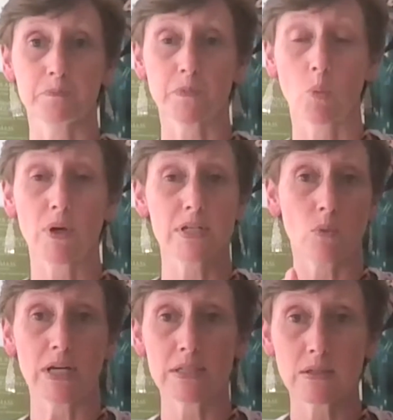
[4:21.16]
What is
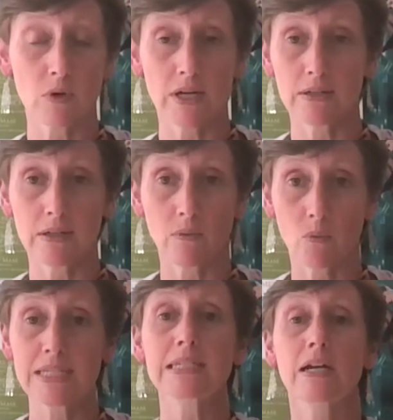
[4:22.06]

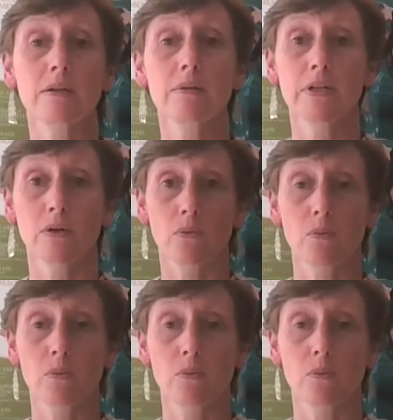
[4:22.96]
it going to,